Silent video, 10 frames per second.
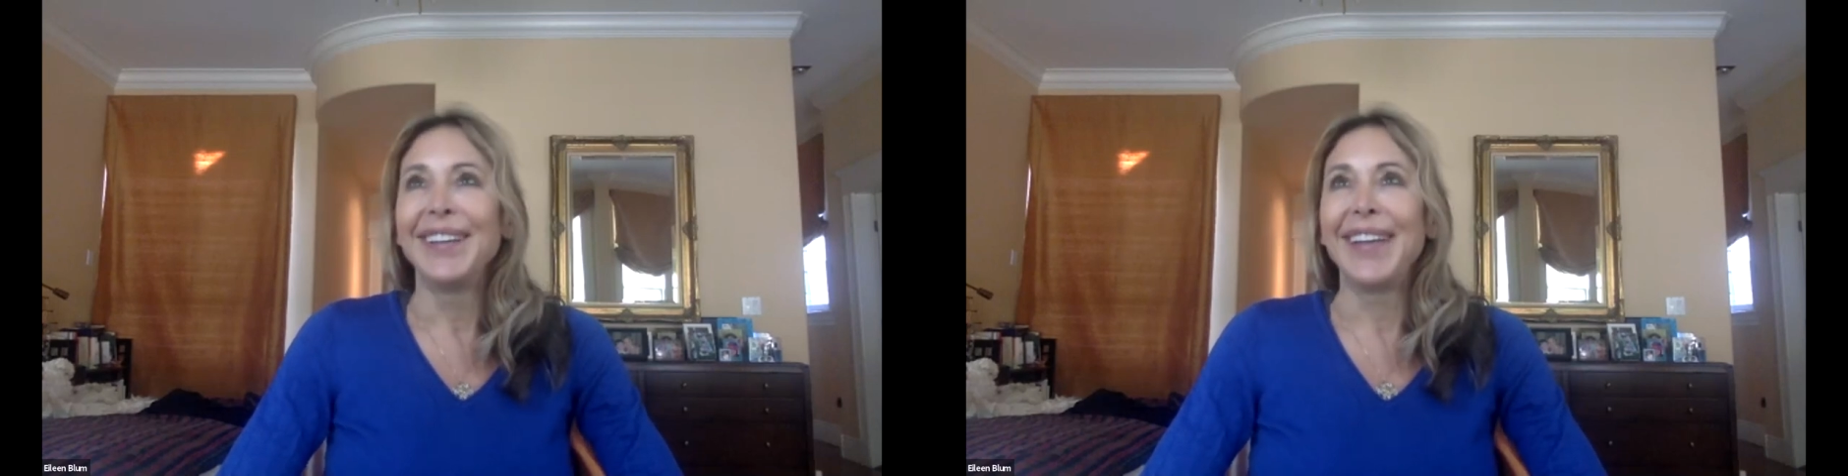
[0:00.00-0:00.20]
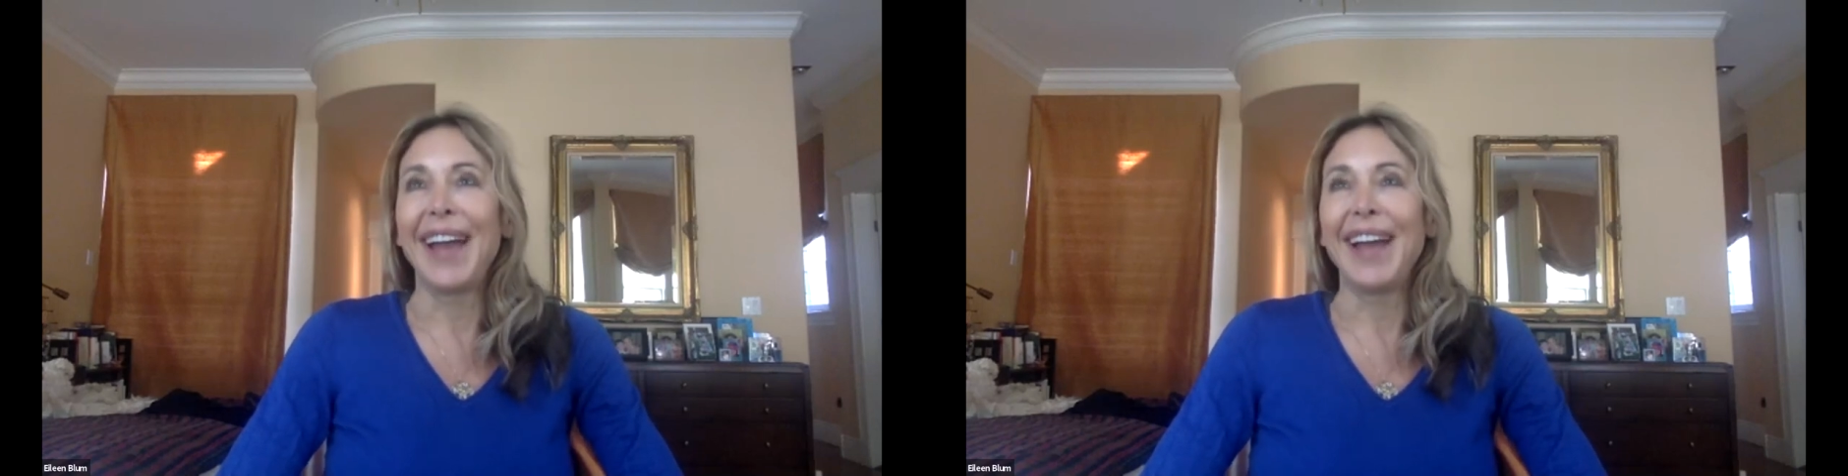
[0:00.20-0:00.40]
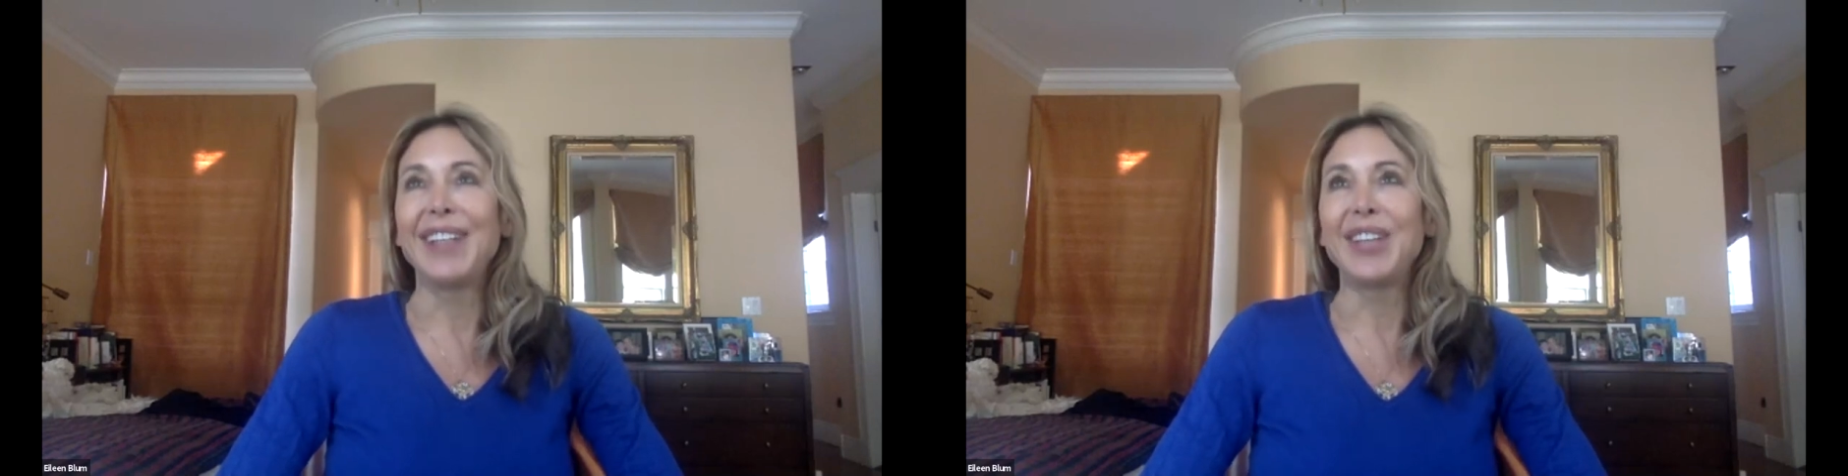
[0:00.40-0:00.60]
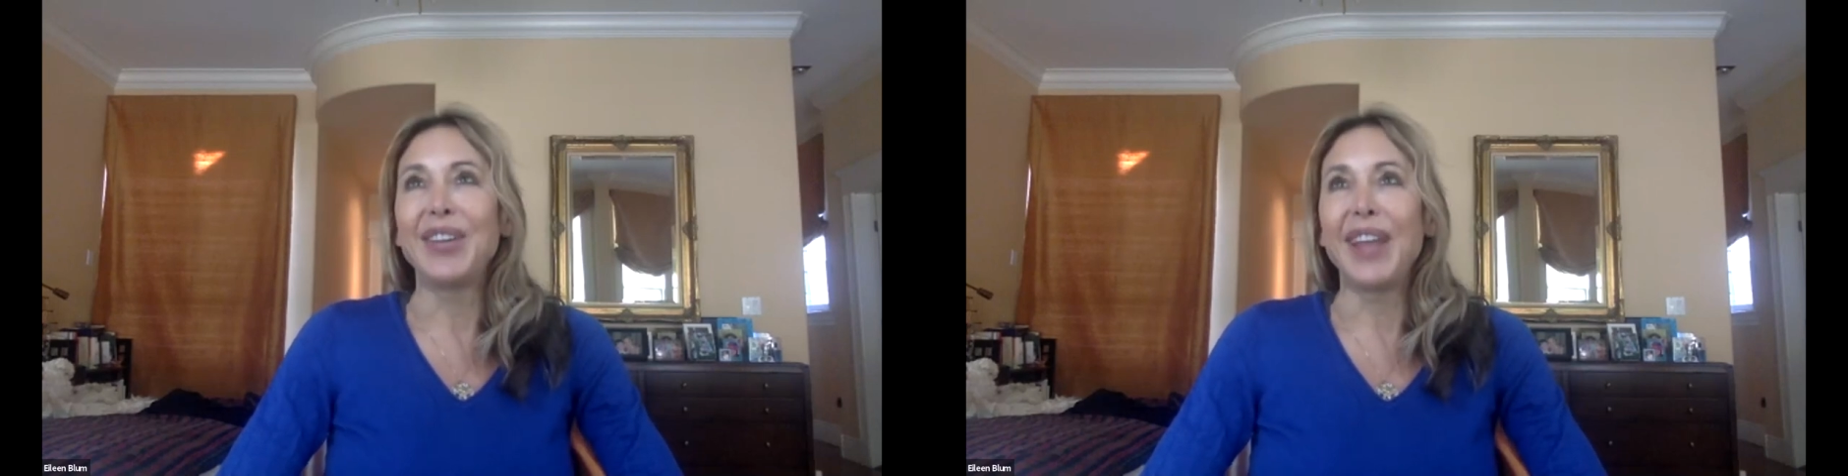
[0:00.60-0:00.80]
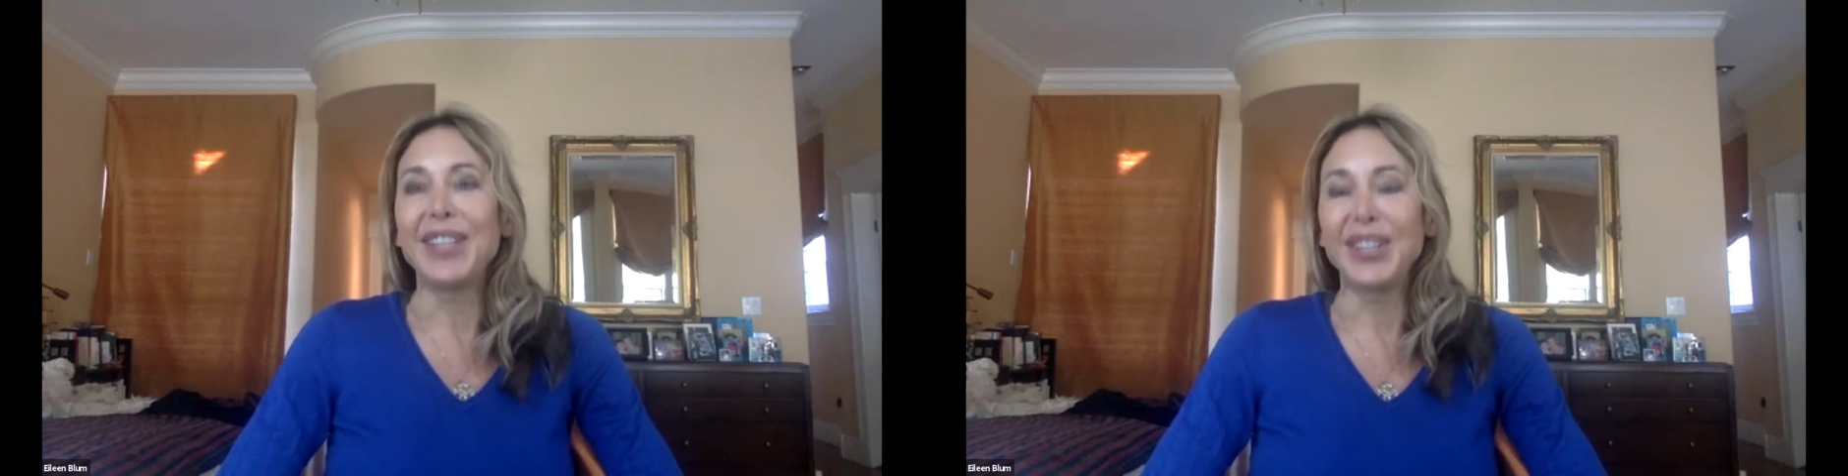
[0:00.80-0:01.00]
Yeah,
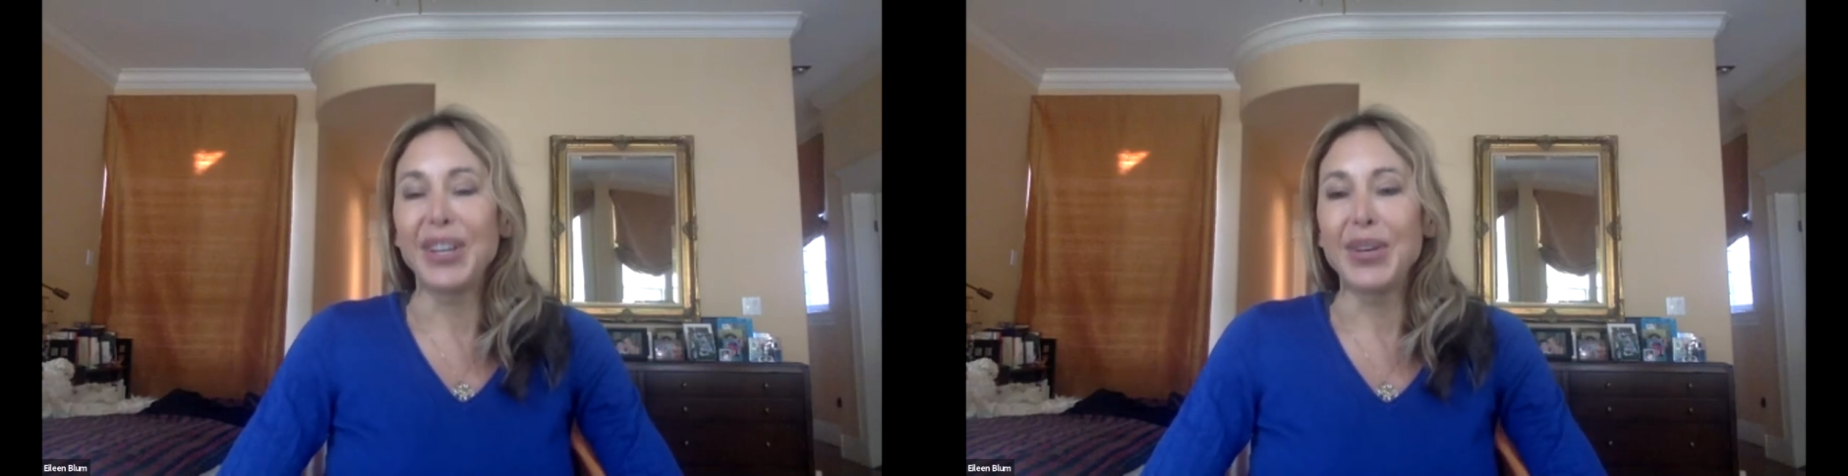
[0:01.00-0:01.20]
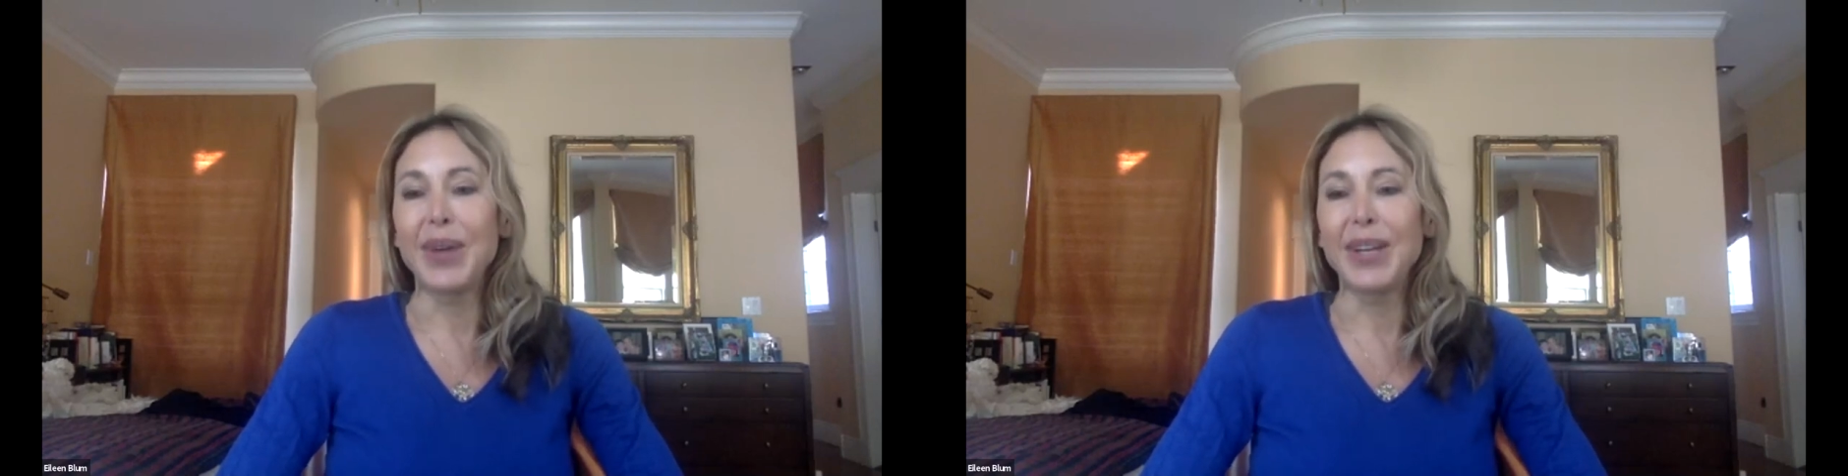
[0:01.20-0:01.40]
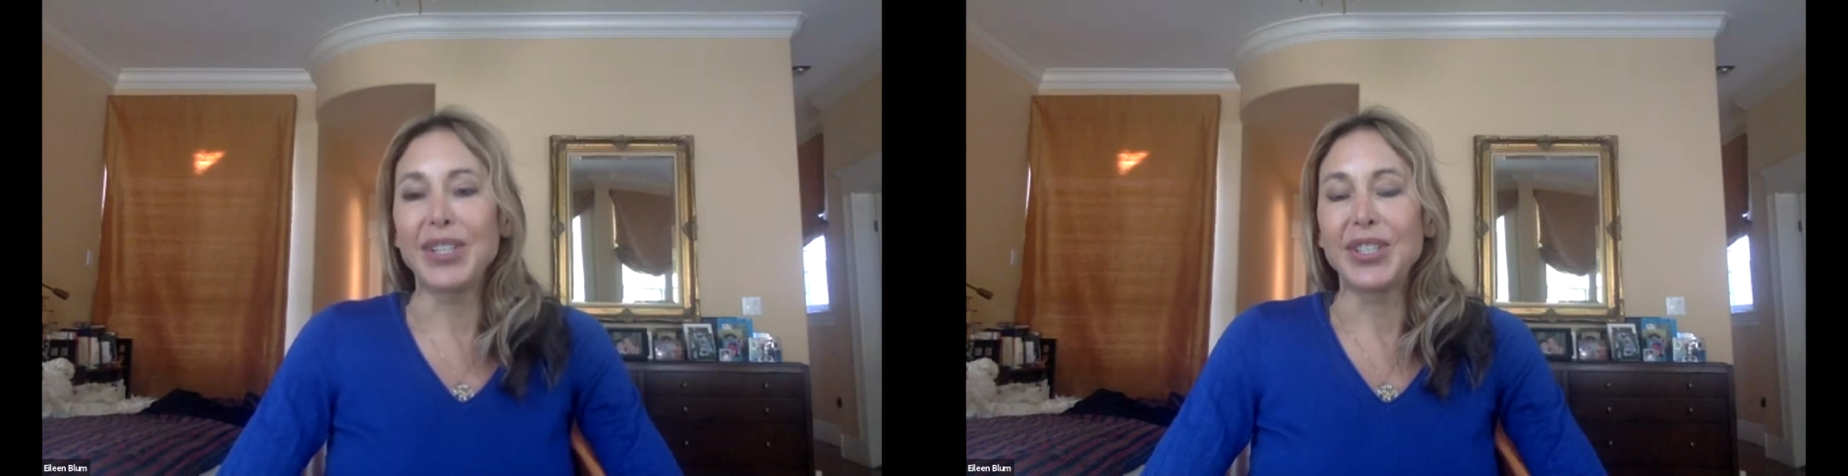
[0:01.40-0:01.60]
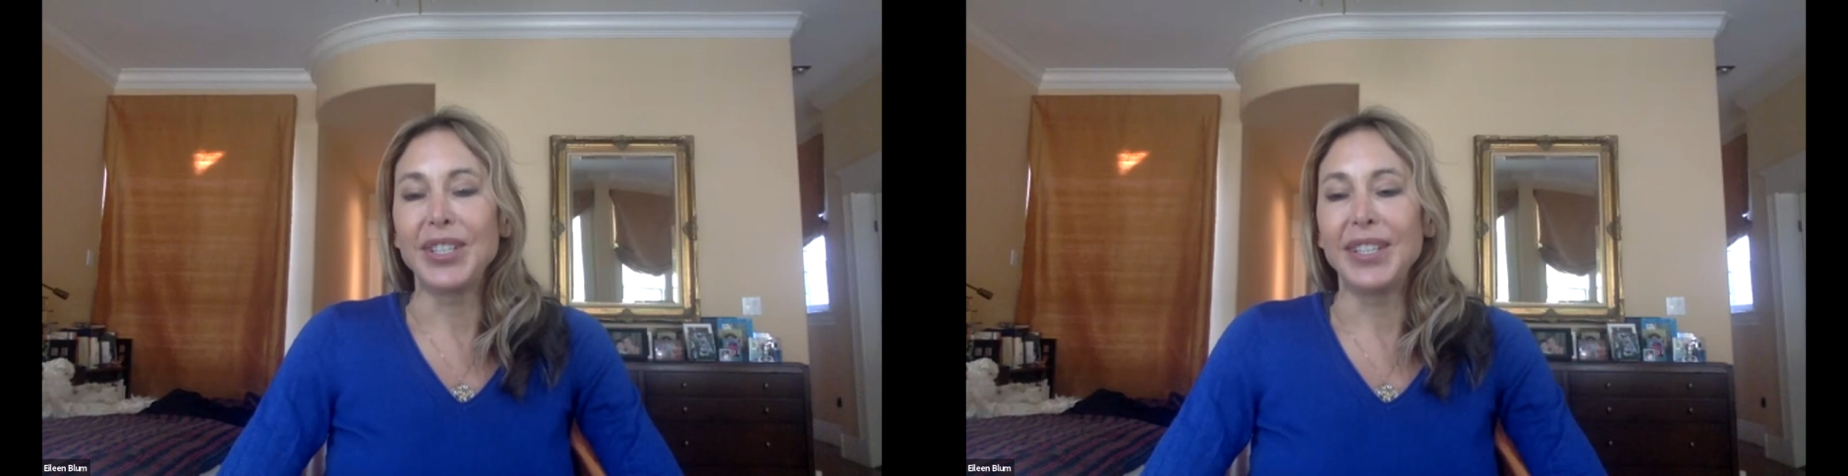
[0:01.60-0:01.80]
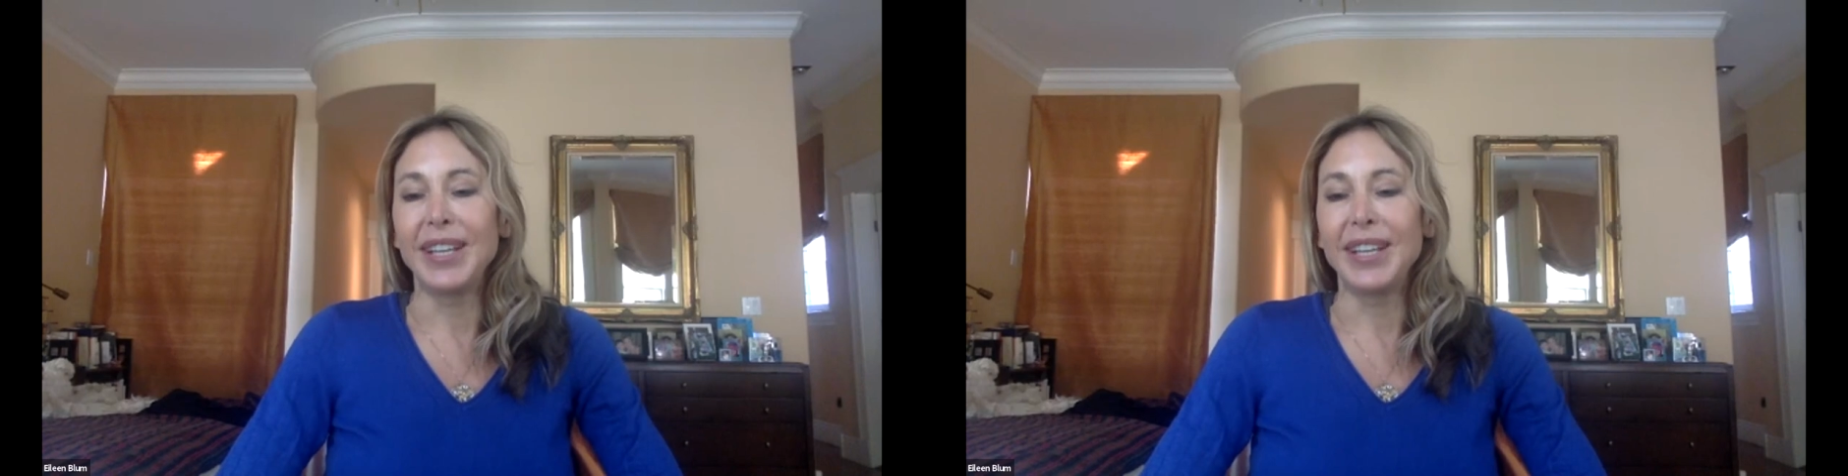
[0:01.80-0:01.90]
so that's a good question,